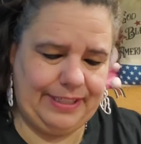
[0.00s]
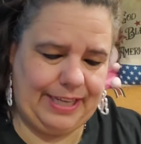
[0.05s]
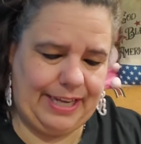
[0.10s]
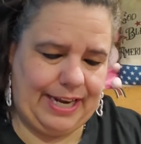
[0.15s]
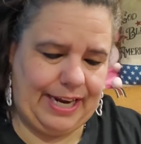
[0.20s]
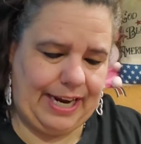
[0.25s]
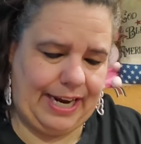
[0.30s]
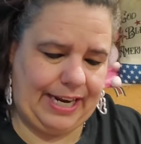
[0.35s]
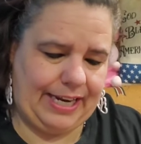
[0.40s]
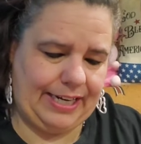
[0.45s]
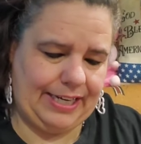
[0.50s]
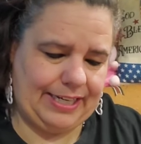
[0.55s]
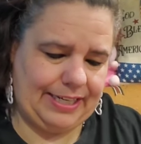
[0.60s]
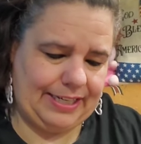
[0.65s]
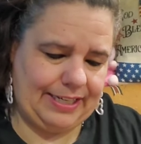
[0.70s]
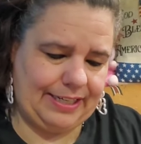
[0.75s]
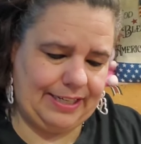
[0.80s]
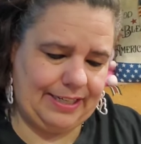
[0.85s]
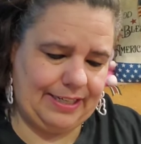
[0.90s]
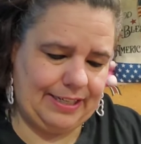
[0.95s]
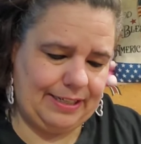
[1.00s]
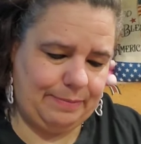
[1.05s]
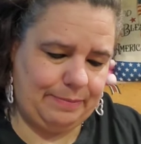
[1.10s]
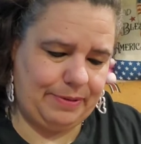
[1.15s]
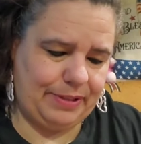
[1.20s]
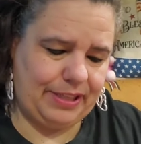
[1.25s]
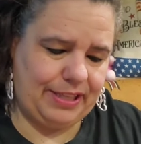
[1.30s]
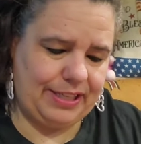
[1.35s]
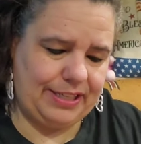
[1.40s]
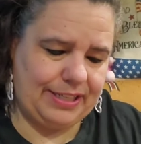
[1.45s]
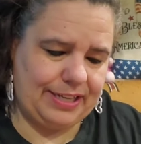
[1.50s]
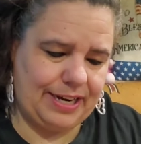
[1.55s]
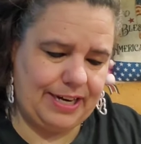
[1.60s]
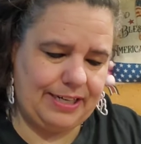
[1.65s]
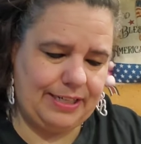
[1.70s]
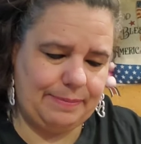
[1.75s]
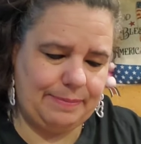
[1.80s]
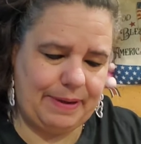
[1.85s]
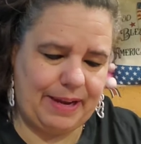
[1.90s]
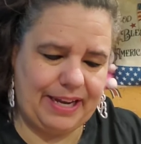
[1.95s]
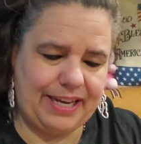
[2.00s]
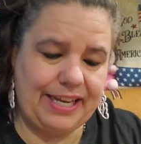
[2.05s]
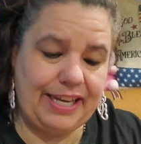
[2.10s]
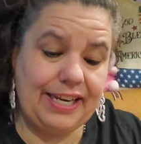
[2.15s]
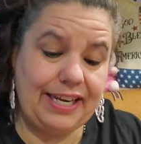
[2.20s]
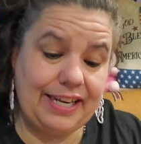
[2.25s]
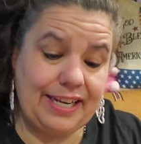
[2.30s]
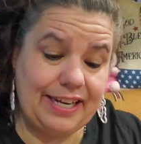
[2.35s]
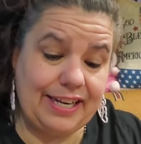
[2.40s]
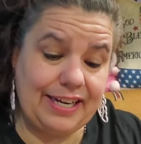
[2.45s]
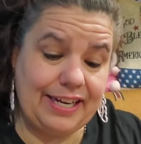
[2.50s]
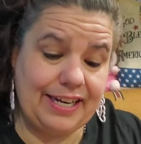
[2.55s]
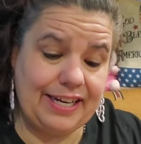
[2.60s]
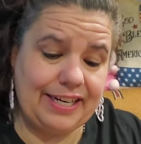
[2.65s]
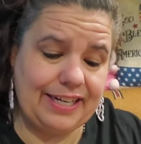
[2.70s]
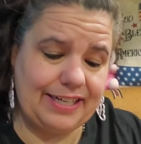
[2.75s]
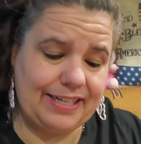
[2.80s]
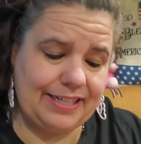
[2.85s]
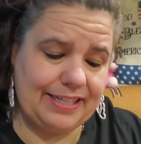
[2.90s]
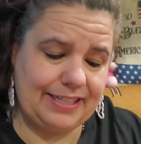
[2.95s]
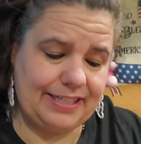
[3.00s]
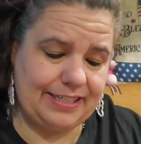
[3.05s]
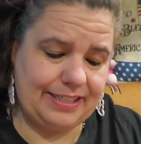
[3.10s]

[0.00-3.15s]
Alright, put these cards back in here.